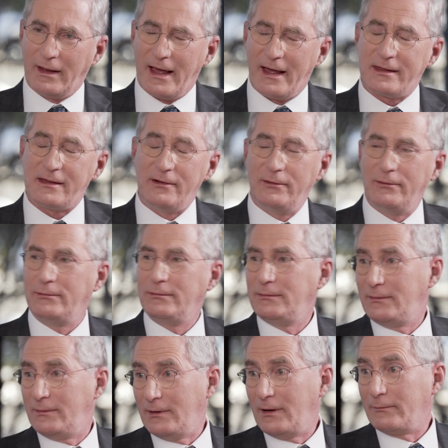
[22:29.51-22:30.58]
as you
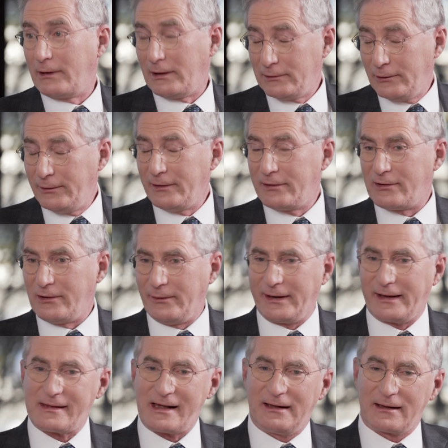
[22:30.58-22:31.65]
alluded to, and
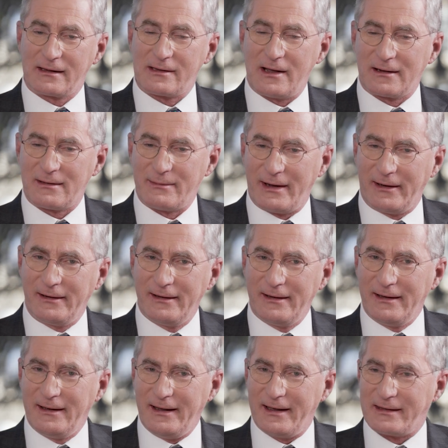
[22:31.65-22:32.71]
as Alex talked about,
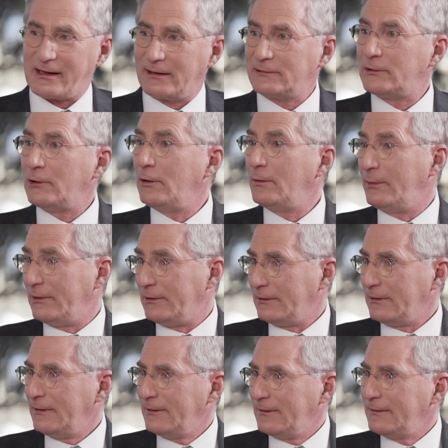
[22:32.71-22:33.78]
it's a
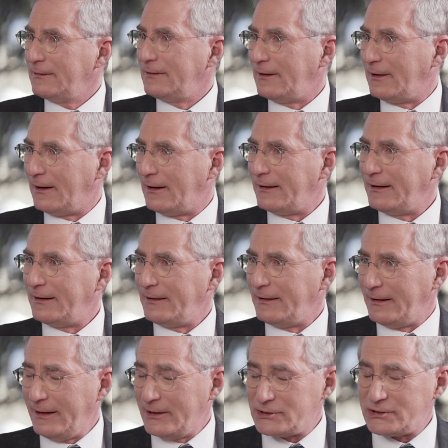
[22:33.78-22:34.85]
global
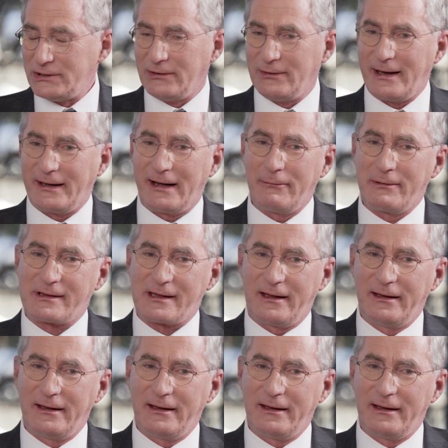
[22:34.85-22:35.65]
issue. And I was